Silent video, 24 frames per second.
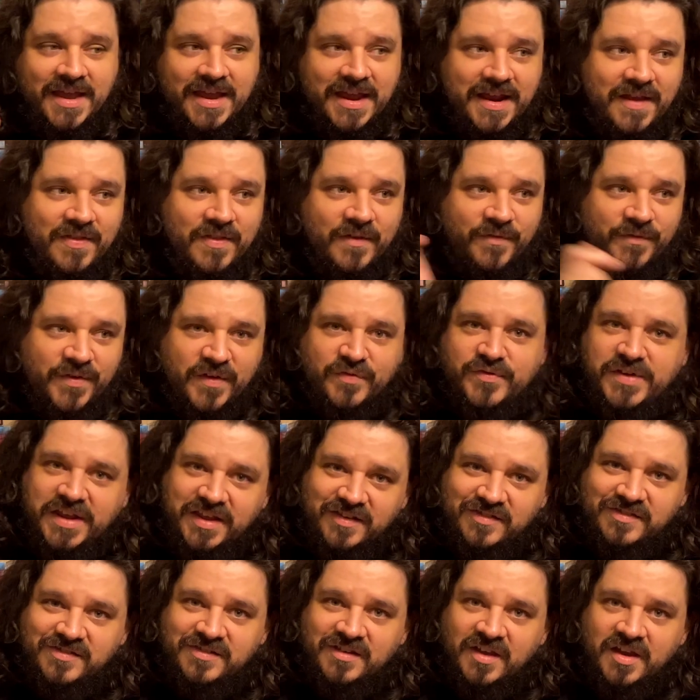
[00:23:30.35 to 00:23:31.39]
In the
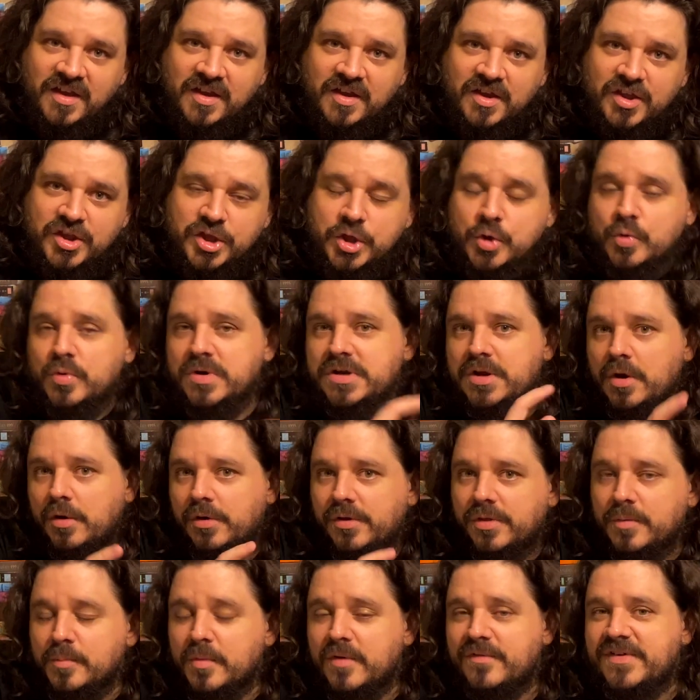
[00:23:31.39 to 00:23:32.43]
50s, you would go to
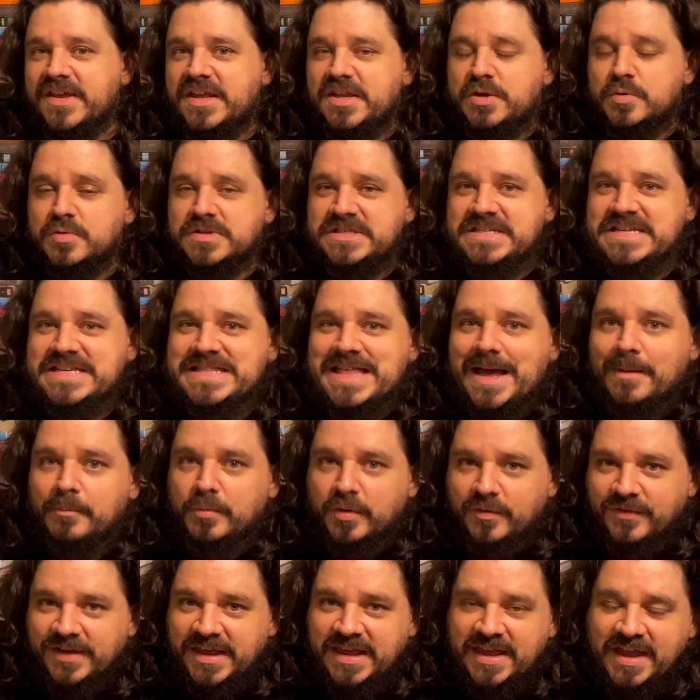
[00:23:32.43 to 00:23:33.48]
the movie and you would see that
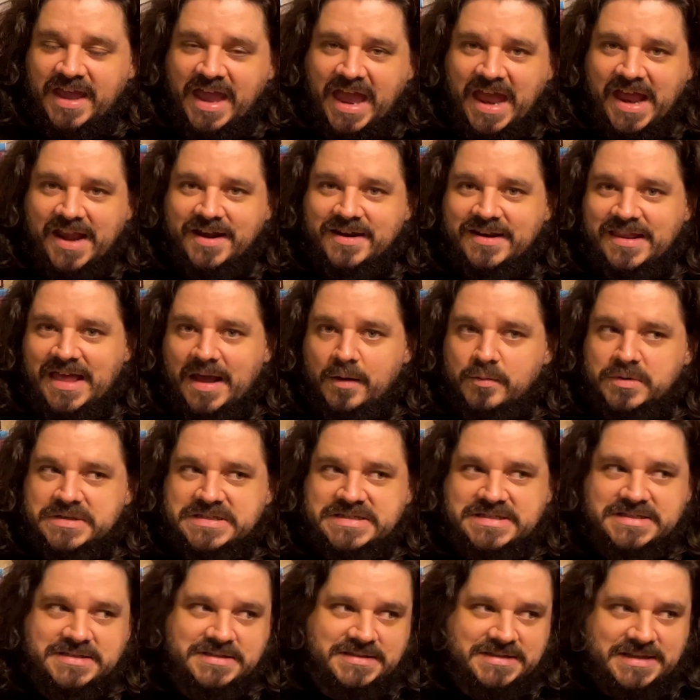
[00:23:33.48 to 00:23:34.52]
movie, and that
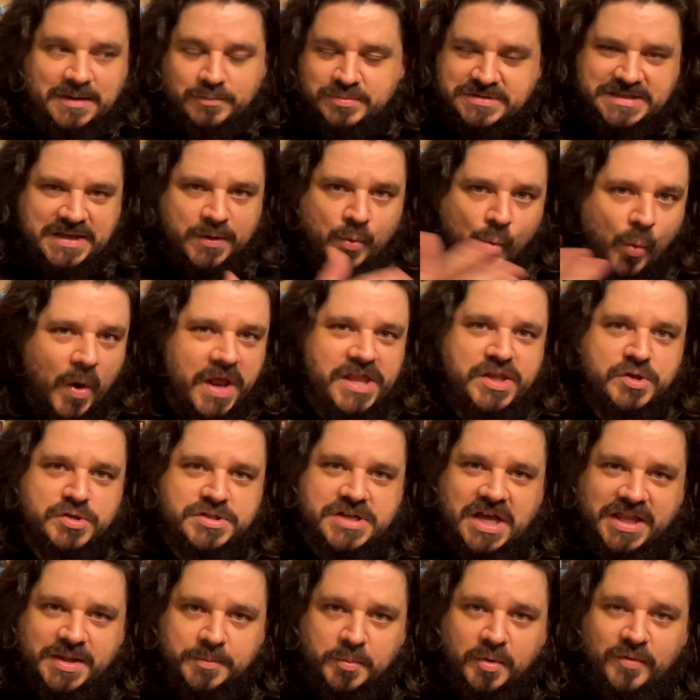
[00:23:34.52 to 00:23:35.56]
was like when you
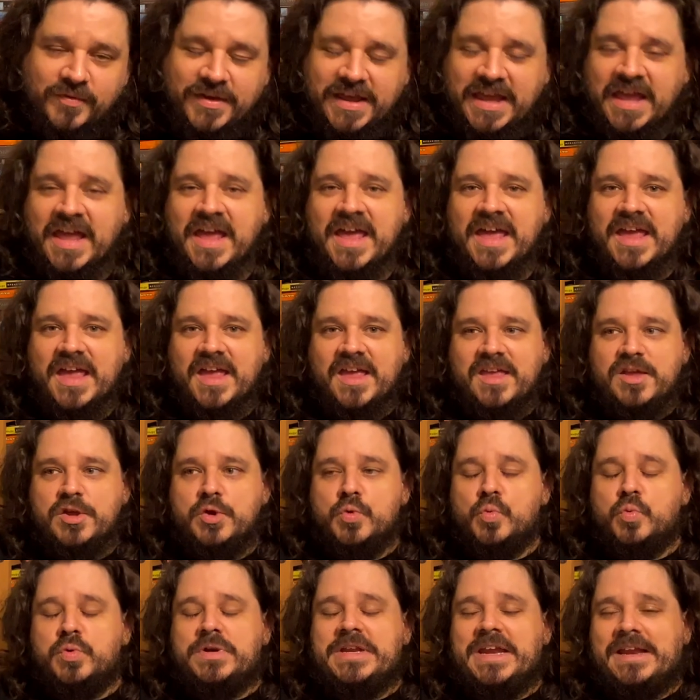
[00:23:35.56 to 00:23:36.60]
saw the movie.
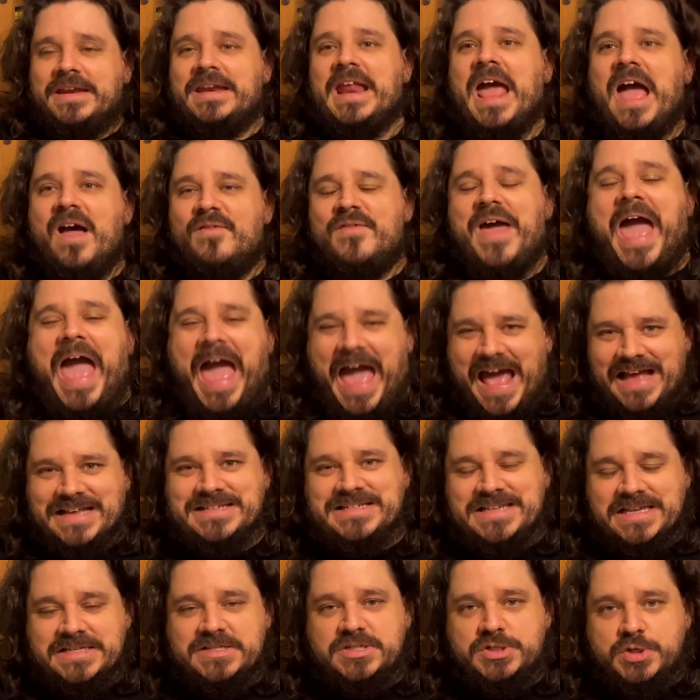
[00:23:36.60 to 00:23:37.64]
You didn't have
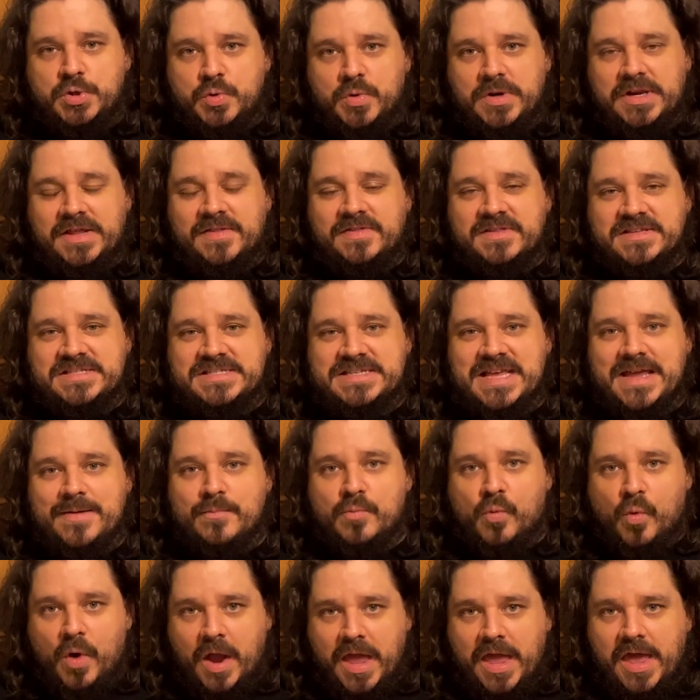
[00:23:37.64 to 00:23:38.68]
access to it in the same
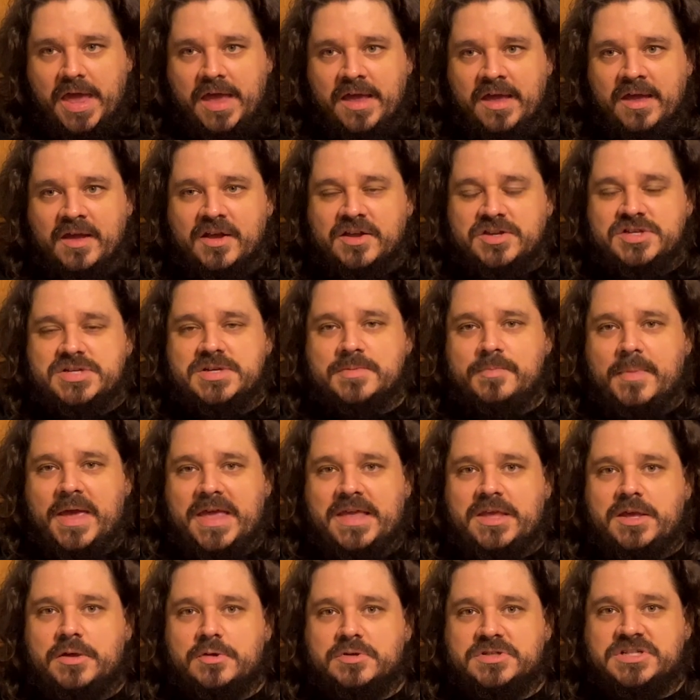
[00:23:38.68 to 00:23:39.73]
way to
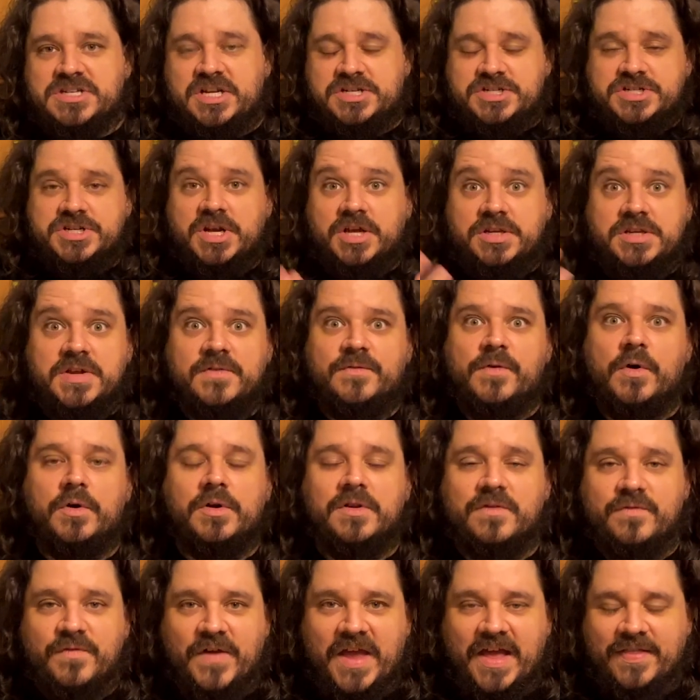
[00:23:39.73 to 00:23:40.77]
make you such a
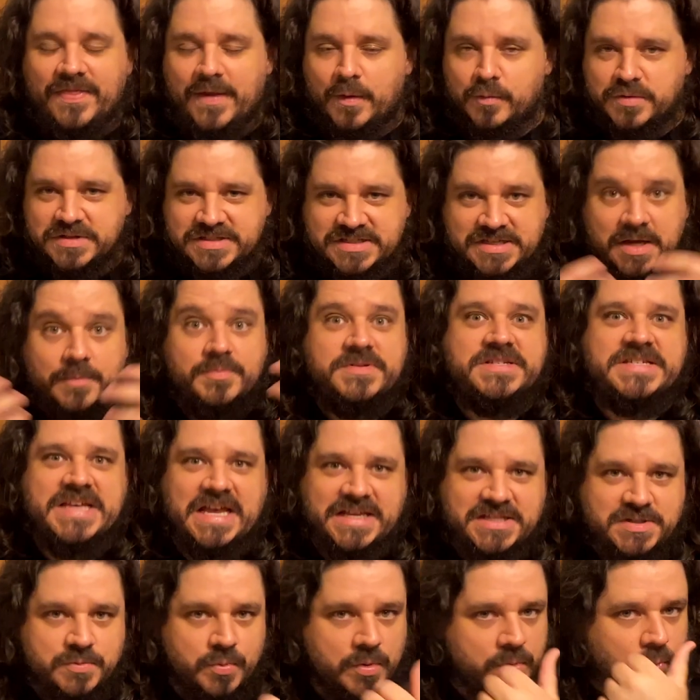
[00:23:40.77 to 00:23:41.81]
devoted fan that was
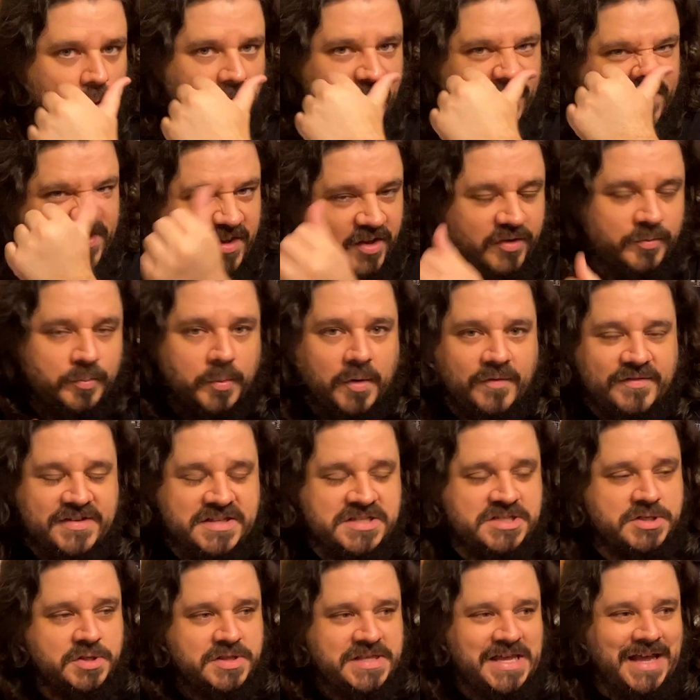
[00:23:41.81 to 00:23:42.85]
obsessed with one of those movies.
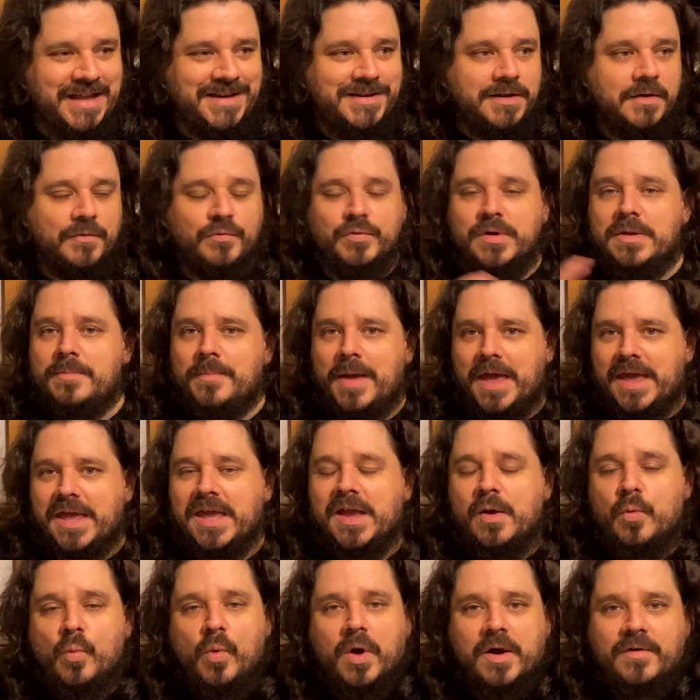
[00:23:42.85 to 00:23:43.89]
So the idea of
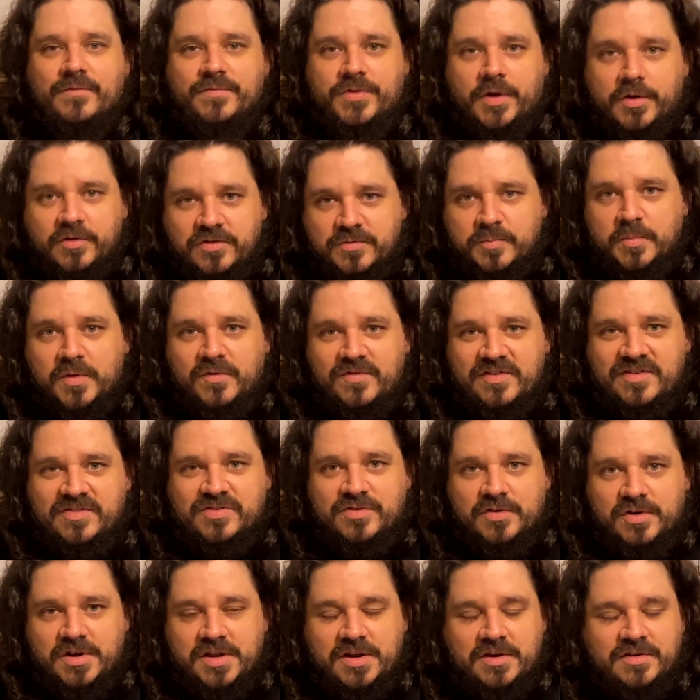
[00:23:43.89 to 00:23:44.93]
remaking one of those movies
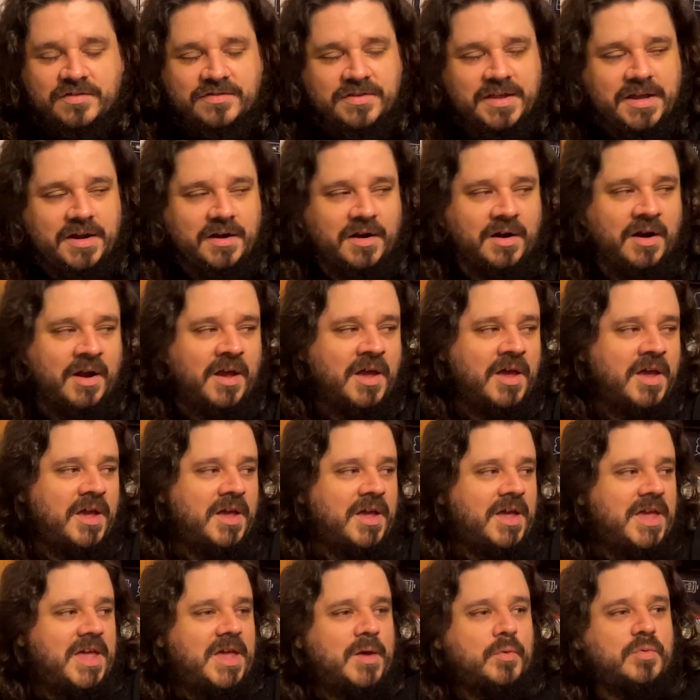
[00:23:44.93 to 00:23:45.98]
30 years later,
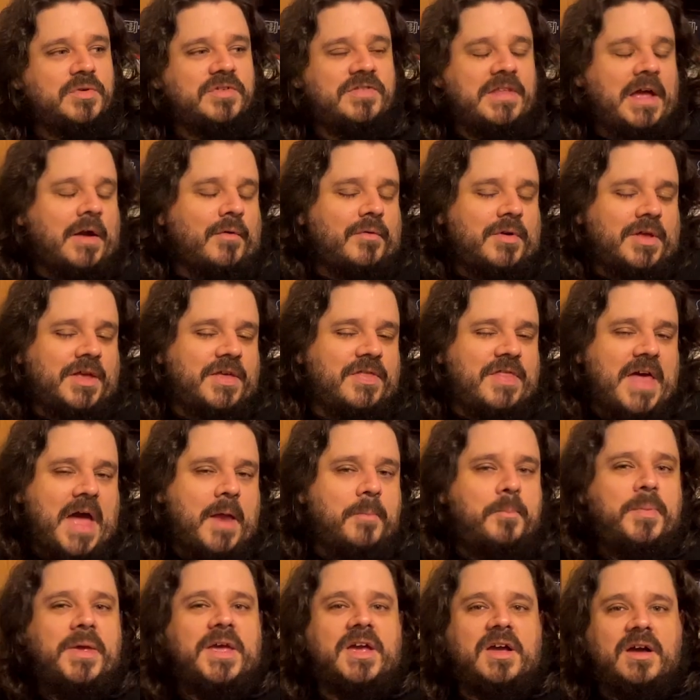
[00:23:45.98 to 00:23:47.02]
it was not really
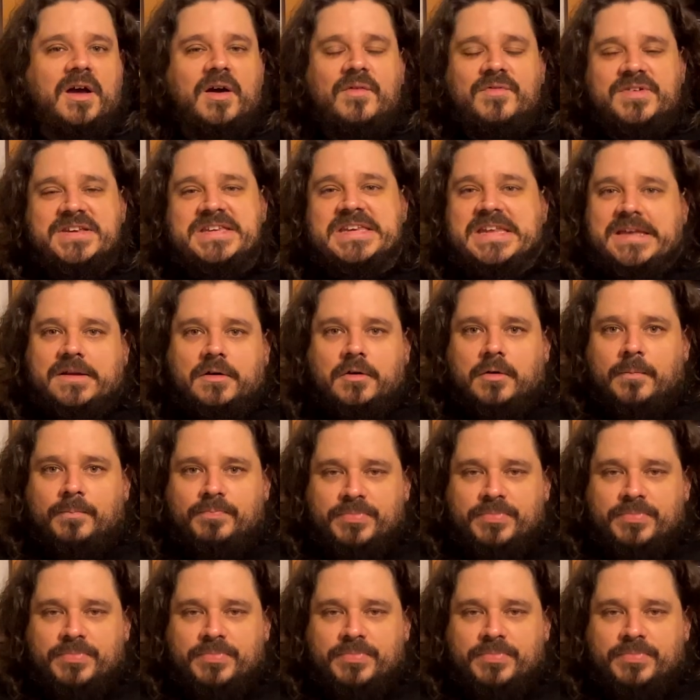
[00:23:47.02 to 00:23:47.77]
that big of a deal.